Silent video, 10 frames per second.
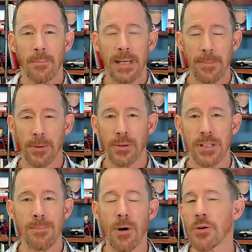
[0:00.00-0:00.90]
people's
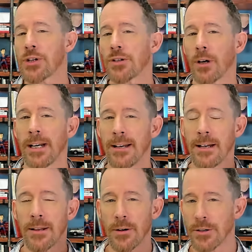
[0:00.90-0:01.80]
emotions are hidden
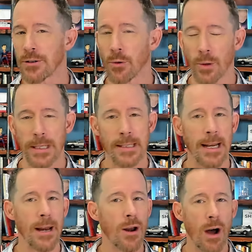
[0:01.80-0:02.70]
in their stories
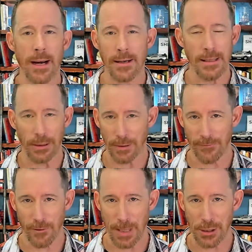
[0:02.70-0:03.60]
and not in their
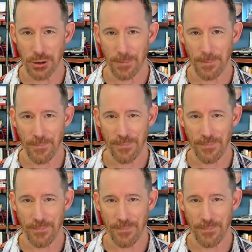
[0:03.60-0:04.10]
information.